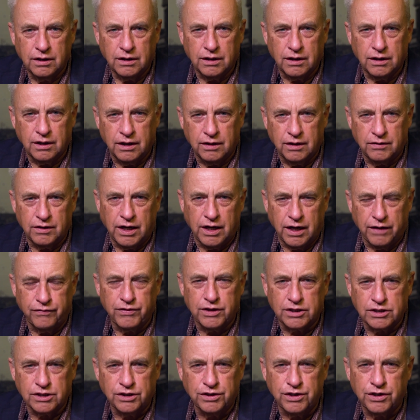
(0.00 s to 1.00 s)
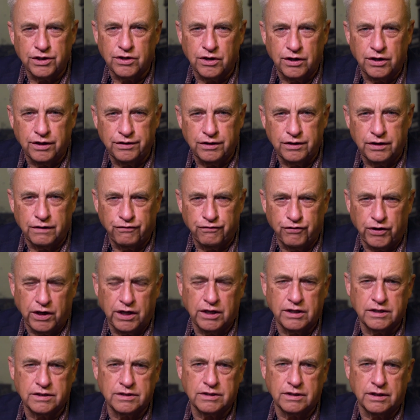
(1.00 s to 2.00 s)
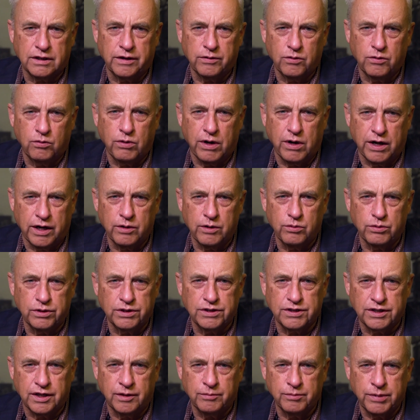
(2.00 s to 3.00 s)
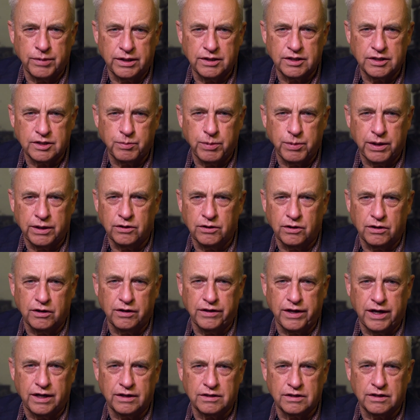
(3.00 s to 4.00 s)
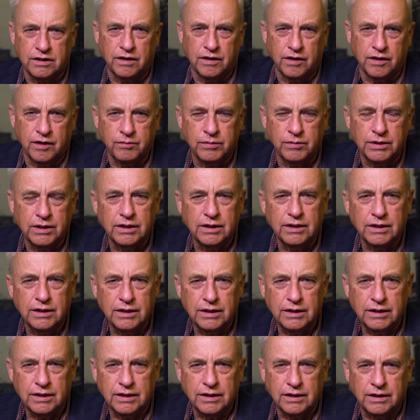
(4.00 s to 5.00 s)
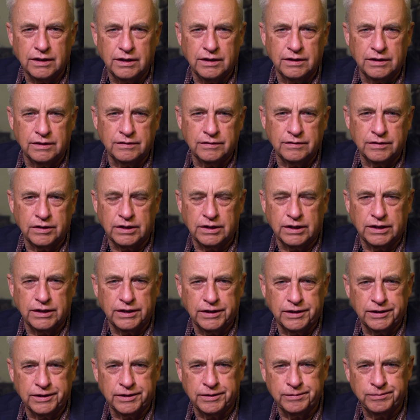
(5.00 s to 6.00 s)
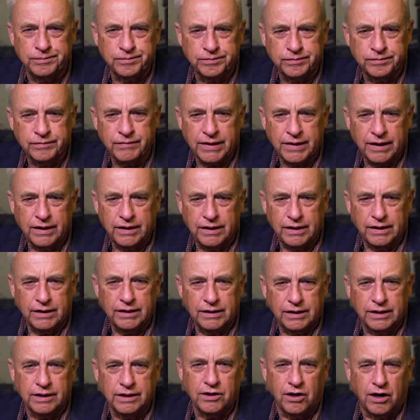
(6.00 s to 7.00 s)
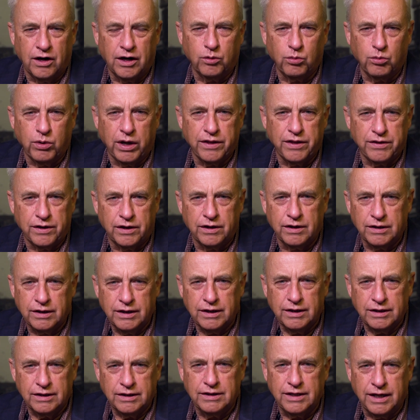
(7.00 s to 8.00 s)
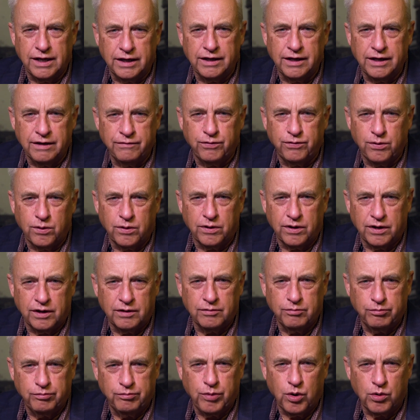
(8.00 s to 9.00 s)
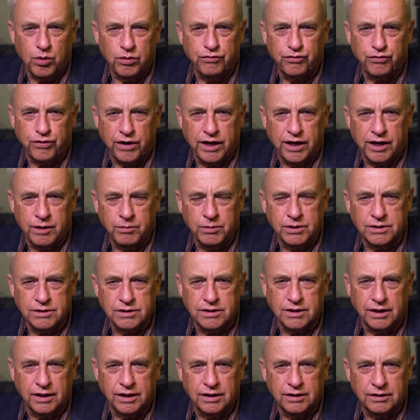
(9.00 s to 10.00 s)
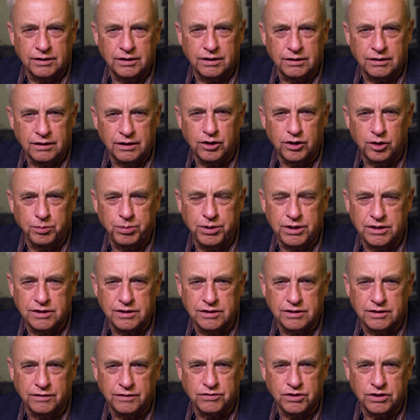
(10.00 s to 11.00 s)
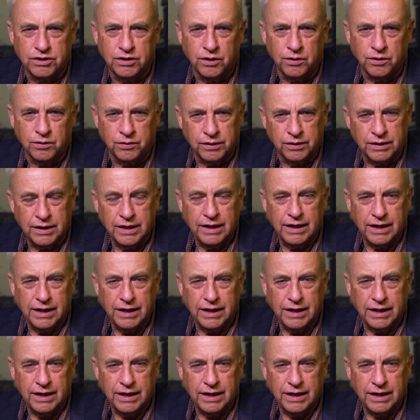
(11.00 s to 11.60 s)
And they have this look on their face like, why would somebody spend all that time in hot weather digging for bone fragments and little pieces of stone?